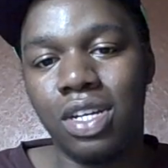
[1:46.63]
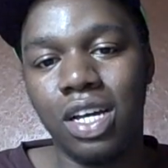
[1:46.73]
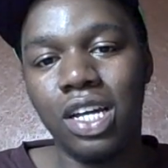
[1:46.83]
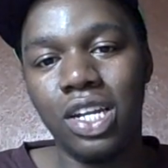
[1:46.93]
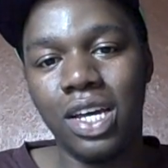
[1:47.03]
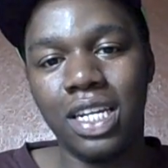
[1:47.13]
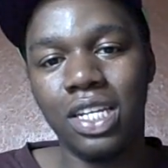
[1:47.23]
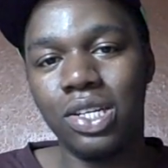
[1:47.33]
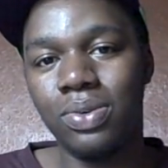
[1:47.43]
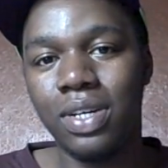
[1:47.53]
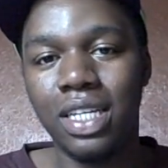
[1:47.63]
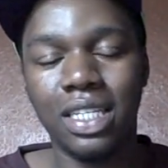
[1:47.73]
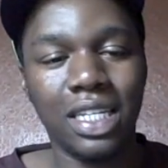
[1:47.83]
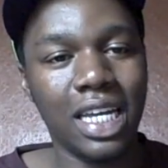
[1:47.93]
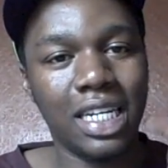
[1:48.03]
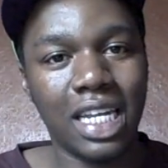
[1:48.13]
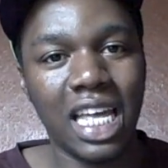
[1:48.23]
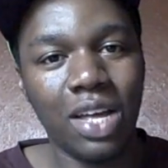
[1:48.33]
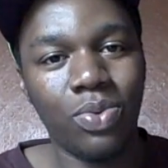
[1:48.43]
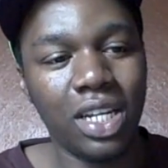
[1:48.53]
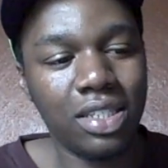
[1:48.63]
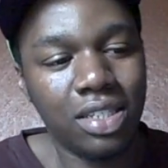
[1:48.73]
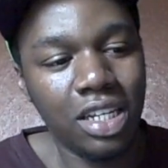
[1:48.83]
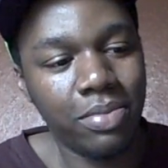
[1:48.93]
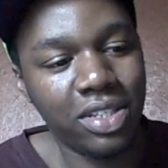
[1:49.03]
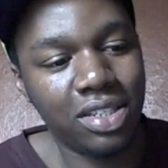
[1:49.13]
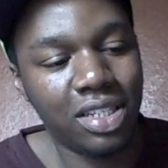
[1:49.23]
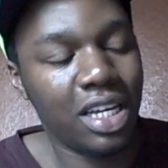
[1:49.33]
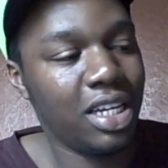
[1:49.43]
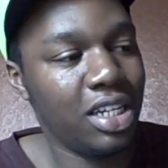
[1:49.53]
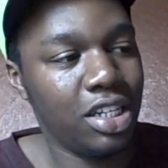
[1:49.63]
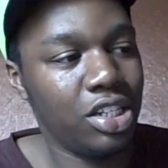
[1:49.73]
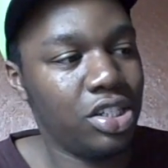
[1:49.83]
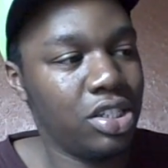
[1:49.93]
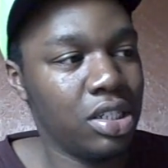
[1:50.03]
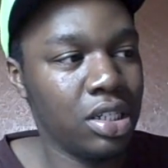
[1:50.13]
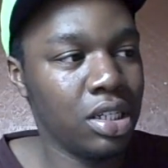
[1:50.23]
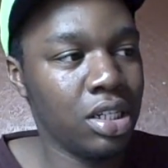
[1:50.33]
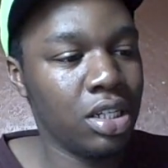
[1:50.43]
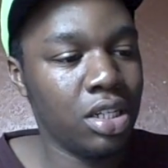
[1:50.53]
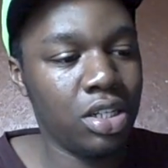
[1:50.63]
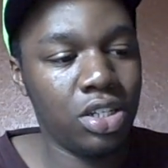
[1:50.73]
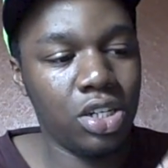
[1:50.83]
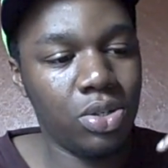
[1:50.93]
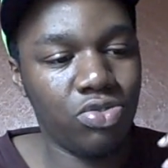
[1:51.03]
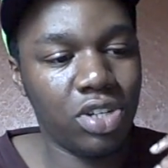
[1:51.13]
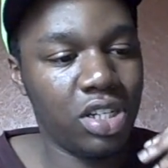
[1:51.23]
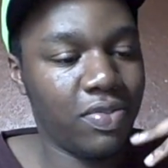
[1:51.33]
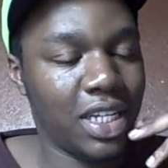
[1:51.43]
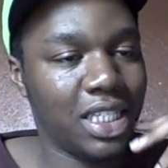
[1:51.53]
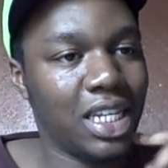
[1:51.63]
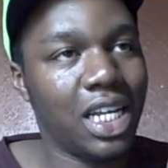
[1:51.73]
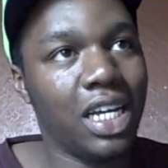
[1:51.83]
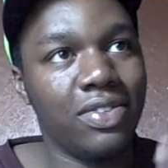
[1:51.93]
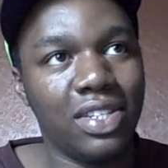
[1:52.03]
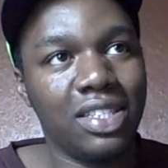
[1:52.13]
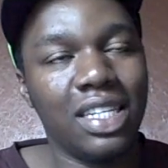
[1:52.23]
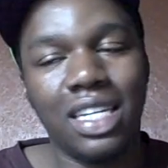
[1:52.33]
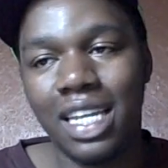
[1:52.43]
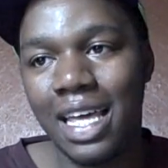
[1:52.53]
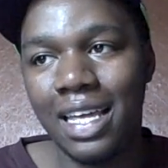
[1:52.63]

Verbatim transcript: I know I didn't quite get that. And when I see him on stage, you know, it's Ricky Gervais lives this and that.